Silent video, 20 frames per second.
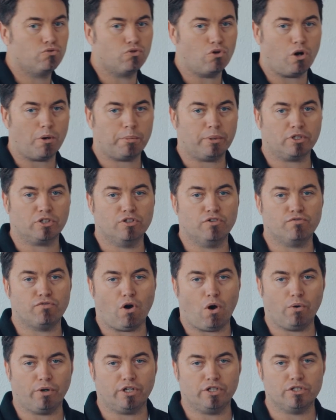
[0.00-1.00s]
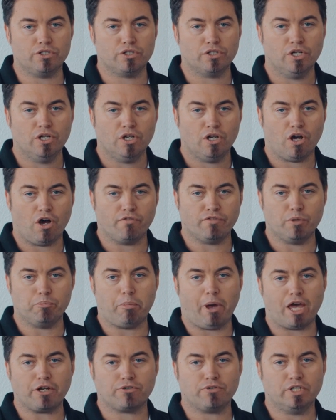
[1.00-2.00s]
dropping the voltage of the
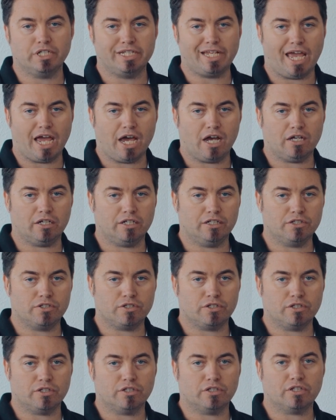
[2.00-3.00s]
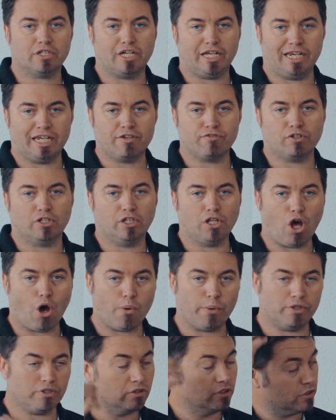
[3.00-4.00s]
battery down into an even
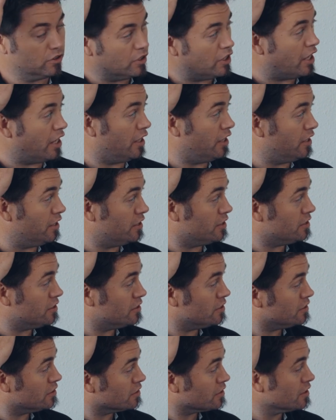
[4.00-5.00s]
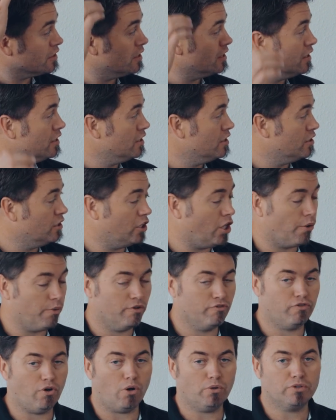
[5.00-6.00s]
lower
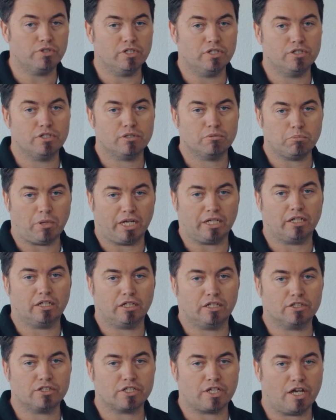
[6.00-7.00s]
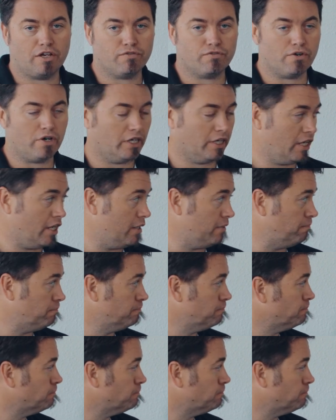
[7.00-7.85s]
voltage, making it safer again.